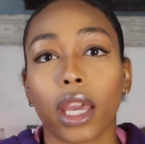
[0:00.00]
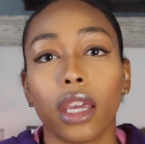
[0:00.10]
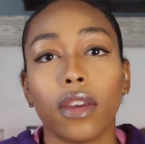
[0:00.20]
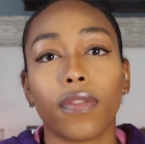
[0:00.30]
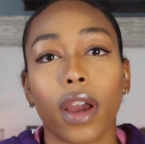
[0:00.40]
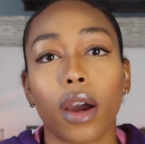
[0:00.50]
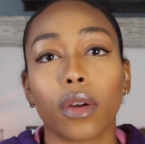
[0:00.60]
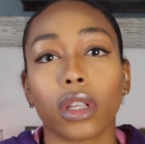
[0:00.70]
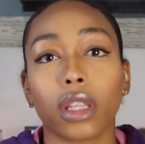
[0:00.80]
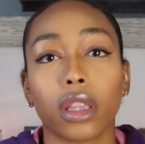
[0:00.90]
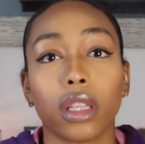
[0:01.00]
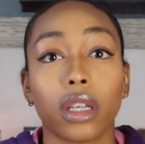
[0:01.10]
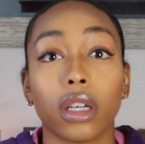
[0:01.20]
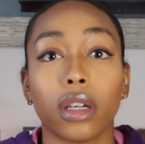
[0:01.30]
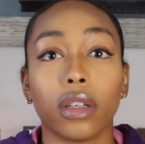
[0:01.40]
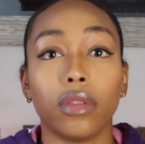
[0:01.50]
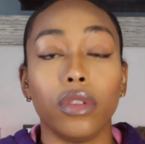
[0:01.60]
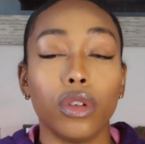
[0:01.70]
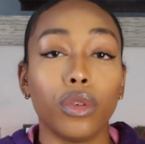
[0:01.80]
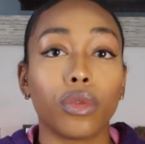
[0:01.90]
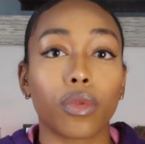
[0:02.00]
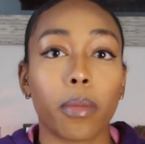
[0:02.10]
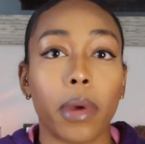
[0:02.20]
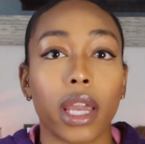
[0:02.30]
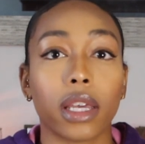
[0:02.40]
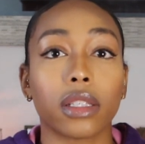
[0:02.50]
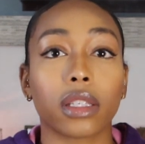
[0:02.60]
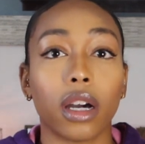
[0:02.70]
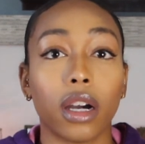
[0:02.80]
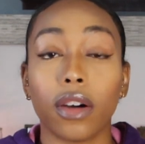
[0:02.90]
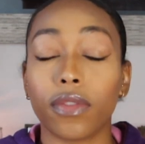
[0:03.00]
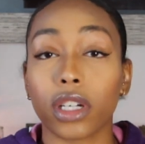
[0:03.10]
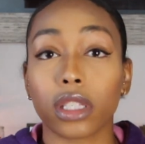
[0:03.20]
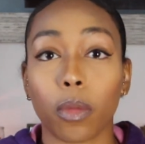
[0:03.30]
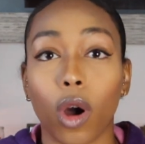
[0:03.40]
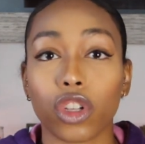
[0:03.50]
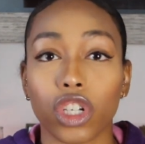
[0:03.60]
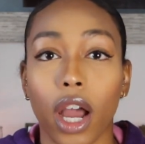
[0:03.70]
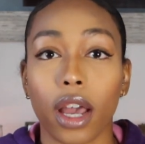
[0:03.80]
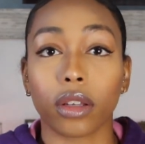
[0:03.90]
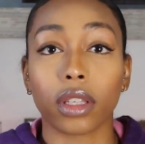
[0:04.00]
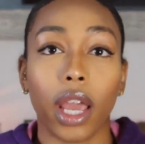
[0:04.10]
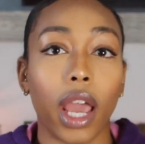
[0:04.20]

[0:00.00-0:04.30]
he found the nude remains of a small child.